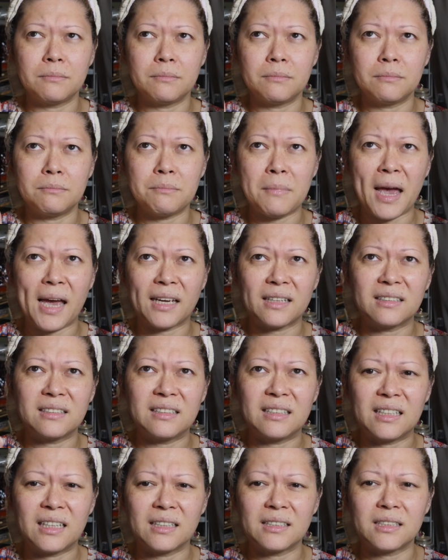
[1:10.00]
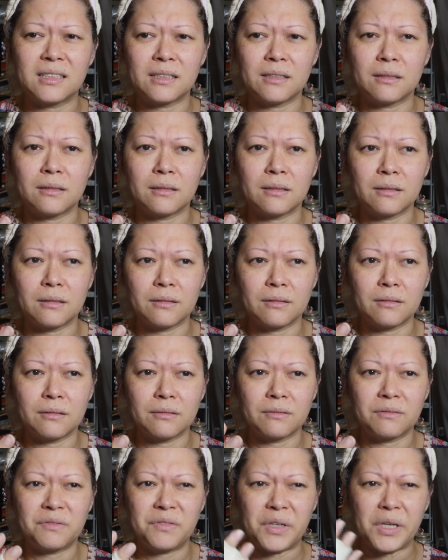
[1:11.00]
magnet
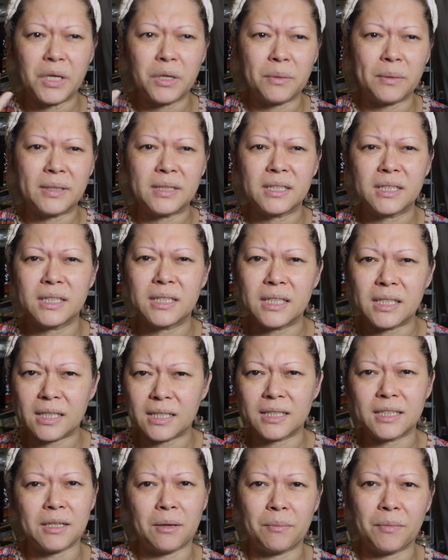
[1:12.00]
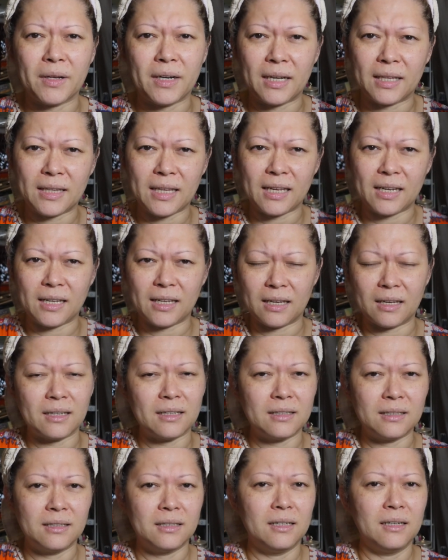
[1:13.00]
frequency, something like that.
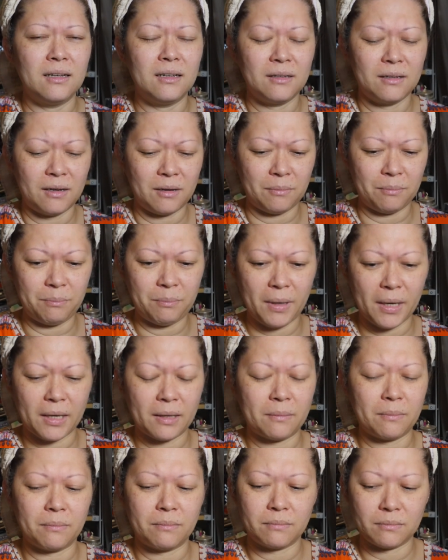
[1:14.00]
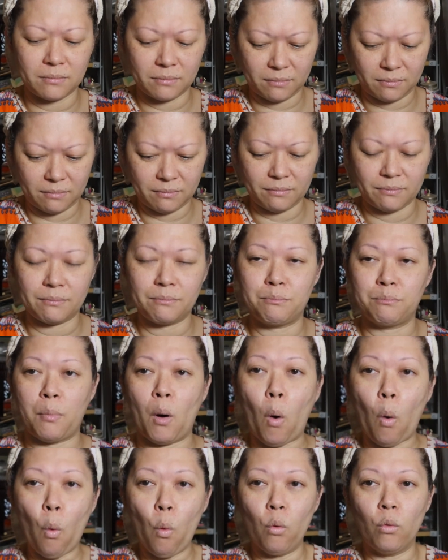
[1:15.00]
A big
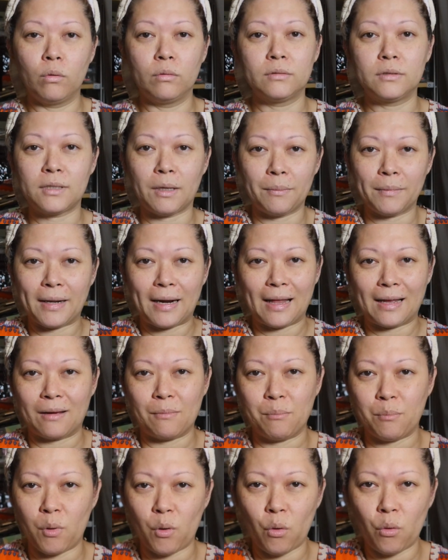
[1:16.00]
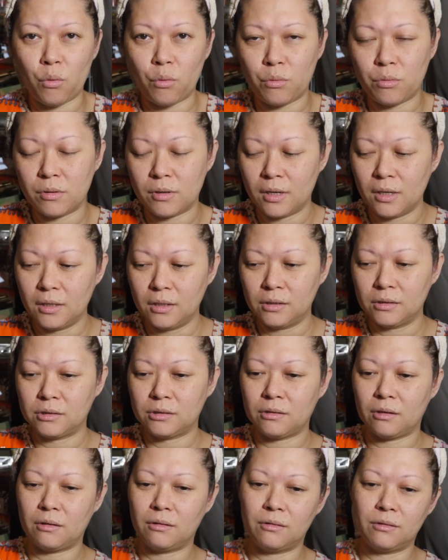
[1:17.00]
bowl, something like a bowl.
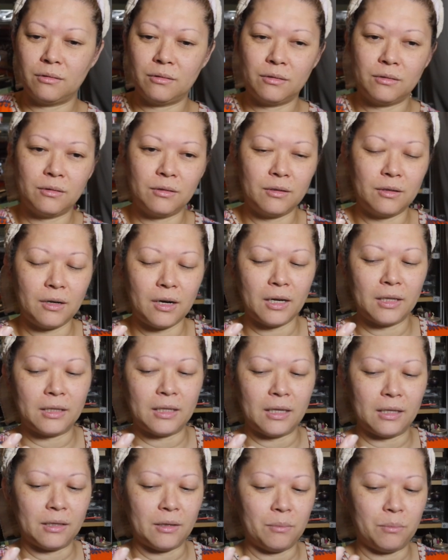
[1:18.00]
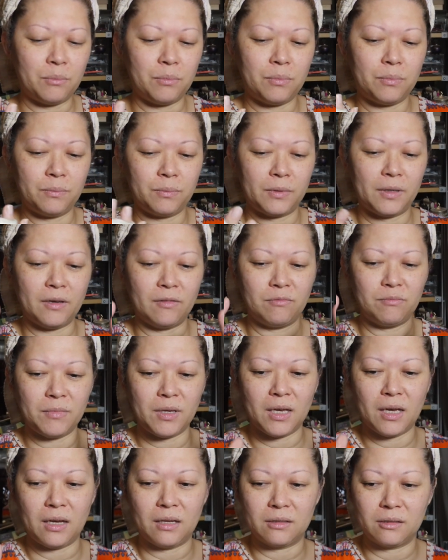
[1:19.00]
So, and then they give
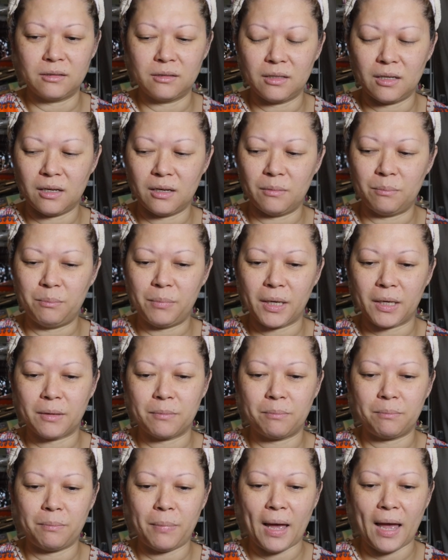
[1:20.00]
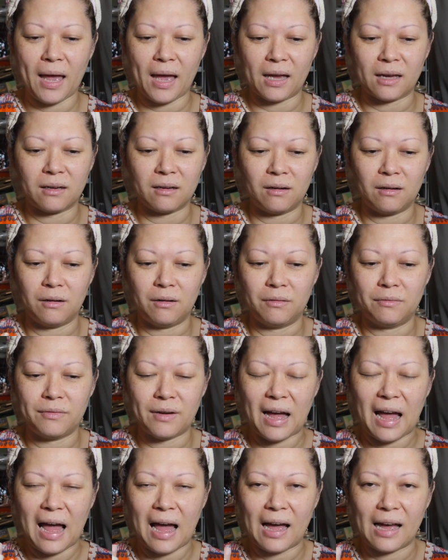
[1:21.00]
me a big pack of
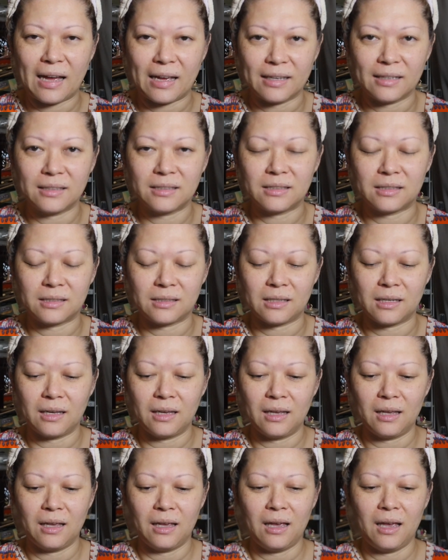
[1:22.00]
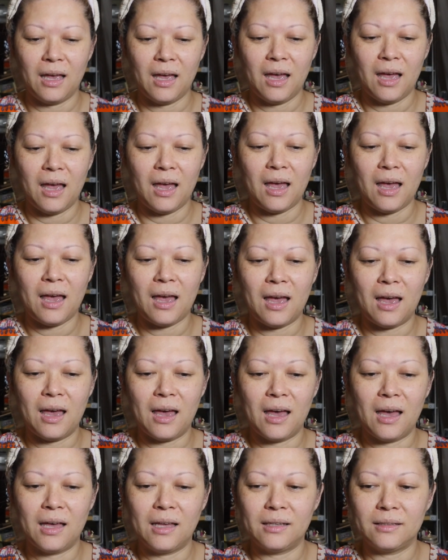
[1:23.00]
ice
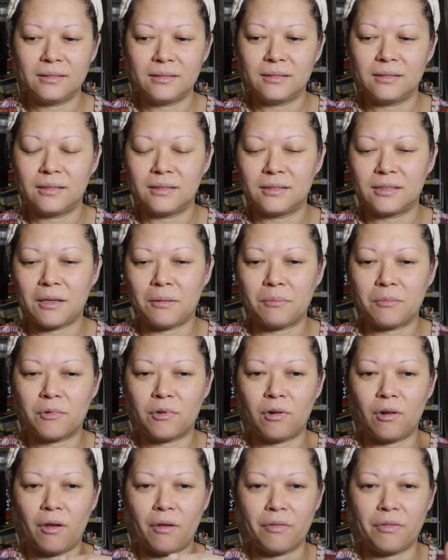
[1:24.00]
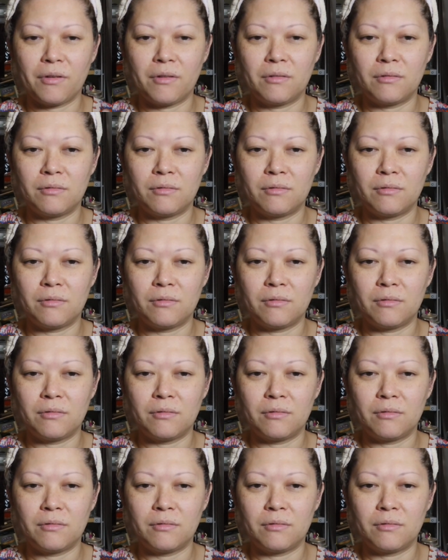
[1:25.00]
and some cloth